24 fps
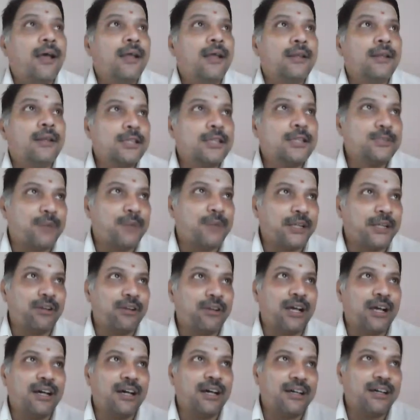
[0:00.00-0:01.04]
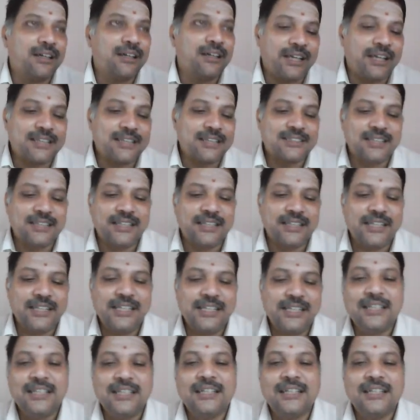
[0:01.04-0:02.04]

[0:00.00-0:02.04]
This particular case study